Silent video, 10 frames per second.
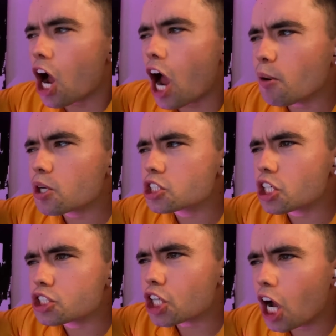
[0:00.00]
I wanna
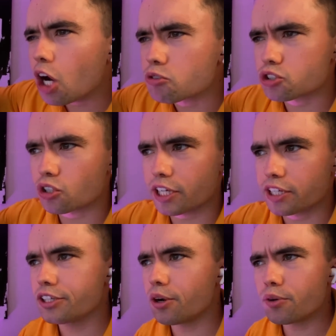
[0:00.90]
sell your house or like,
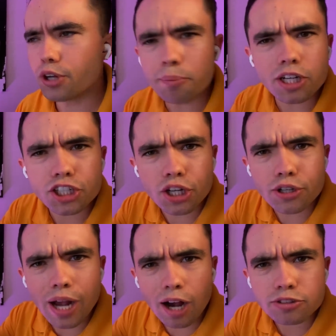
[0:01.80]
you know, you want me to show
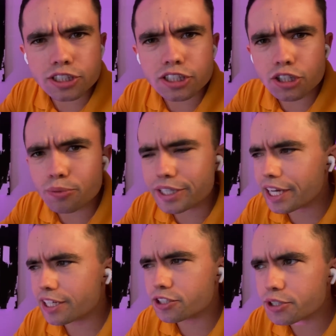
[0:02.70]
you houses on the
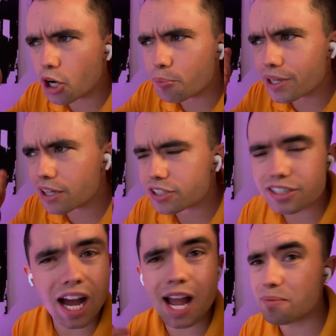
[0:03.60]
weekend and doing open houses?
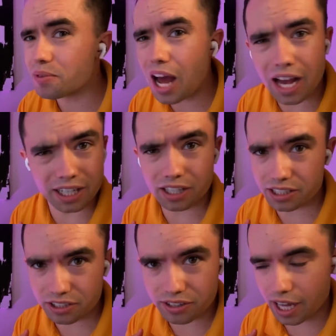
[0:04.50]
I am not gonna
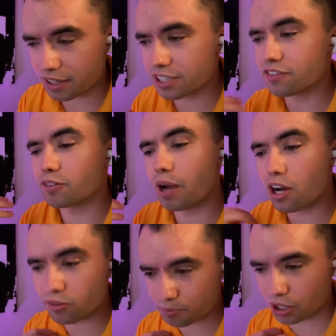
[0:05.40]
do that. This is for my
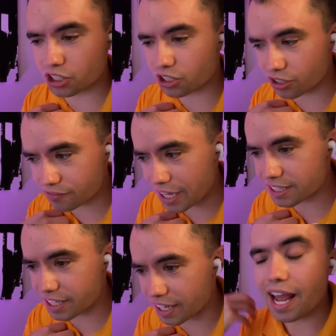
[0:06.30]
own personal
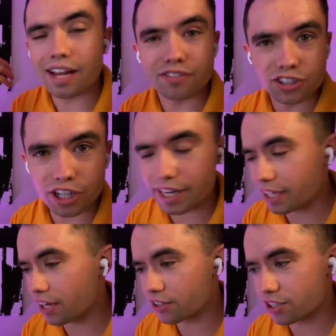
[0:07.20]
investing and for training
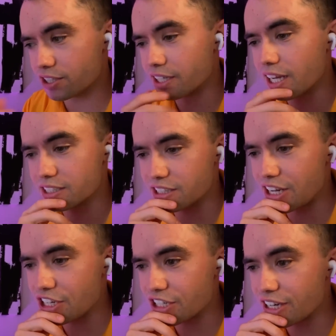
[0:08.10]
others in Augusta
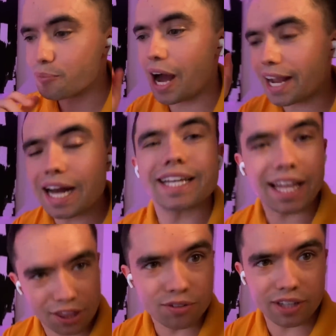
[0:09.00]
Nation, but I gotta
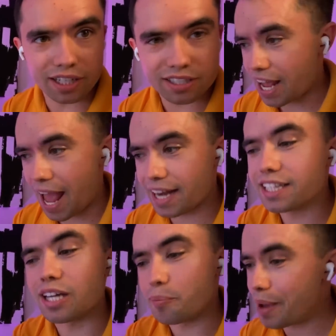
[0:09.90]
get through this. And
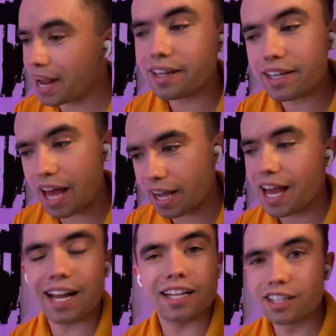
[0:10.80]
it's a pain in the neck.
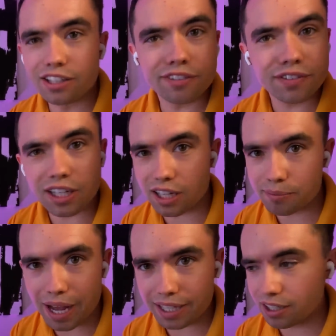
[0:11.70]
And I literally feel like I'm
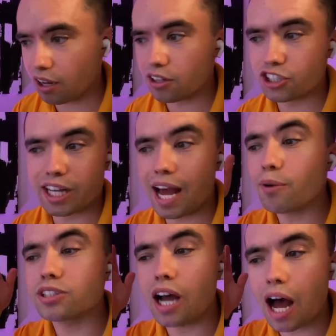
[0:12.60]
back in college and I
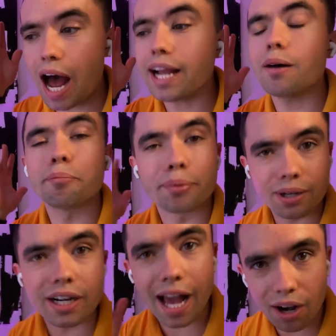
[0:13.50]
was got, I got
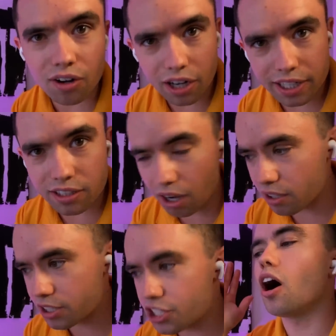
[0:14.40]
burnt out in
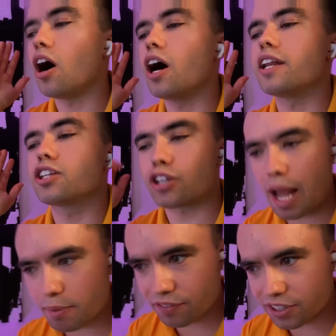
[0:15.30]
college on
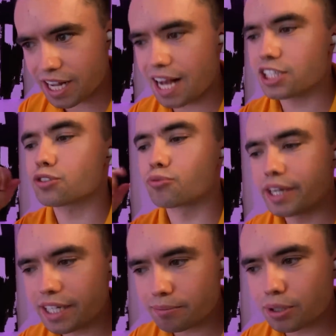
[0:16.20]
cramming for tests,
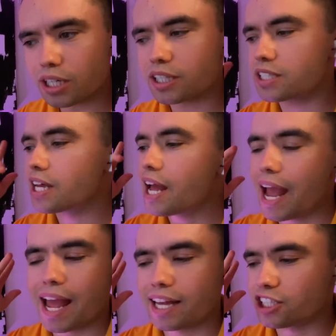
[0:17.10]
reading books,
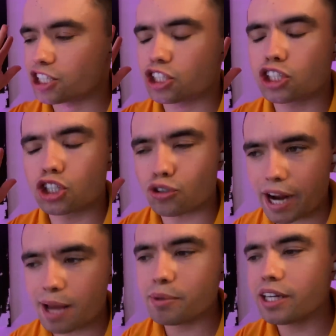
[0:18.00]
and just
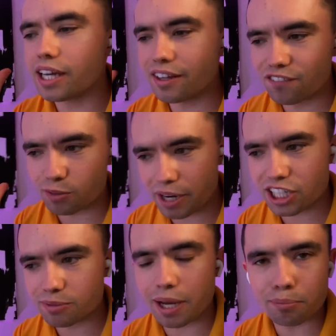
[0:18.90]
cramming
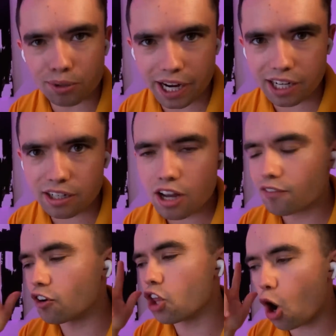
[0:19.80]
information in my brain
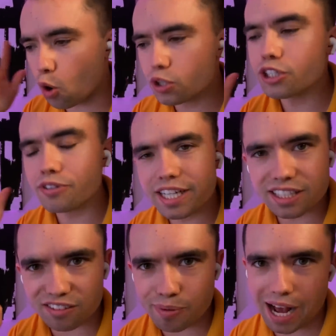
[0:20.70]
for the only reason
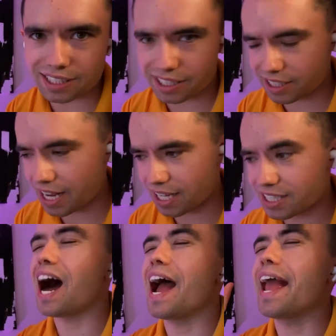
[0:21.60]
of passing a test.
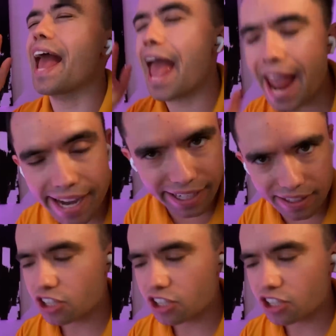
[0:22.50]
I hate it.